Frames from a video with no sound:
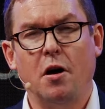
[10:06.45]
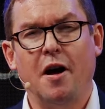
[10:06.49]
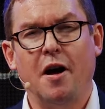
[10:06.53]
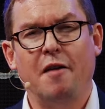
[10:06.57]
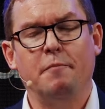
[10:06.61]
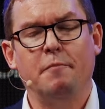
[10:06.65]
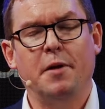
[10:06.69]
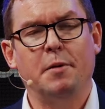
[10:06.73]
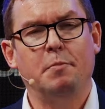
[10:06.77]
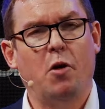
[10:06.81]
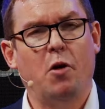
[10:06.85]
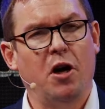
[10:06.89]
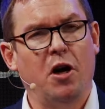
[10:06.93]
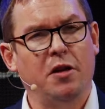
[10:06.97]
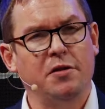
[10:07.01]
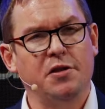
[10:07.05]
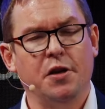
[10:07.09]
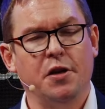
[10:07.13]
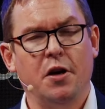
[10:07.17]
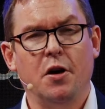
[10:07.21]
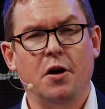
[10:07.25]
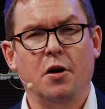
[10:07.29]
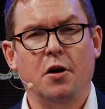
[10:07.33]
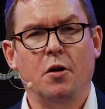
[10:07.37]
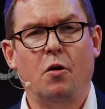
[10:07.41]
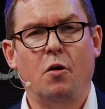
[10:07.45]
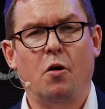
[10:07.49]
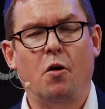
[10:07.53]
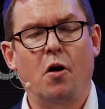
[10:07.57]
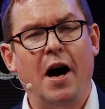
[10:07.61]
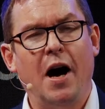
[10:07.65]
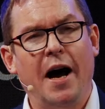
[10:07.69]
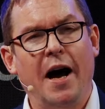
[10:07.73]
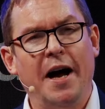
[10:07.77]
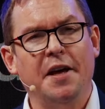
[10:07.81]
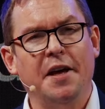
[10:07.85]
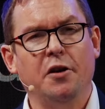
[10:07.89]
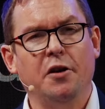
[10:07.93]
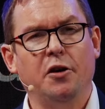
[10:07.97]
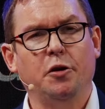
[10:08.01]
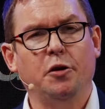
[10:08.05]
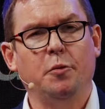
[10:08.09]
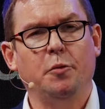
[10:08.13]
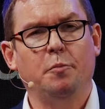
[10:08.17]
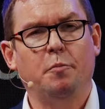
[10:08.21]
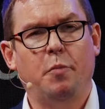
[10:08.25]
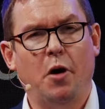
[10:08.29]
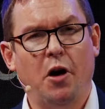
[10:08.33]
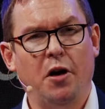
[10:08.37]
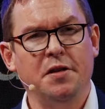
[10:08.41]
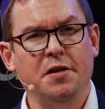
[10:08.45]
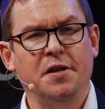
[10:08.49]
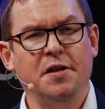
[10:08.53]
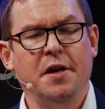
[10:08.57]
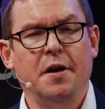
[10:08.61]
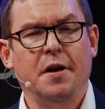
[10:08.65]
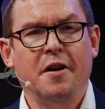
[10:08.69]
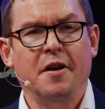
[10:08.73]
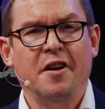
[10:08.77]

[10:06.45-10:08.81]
government bonds or high yield bonds.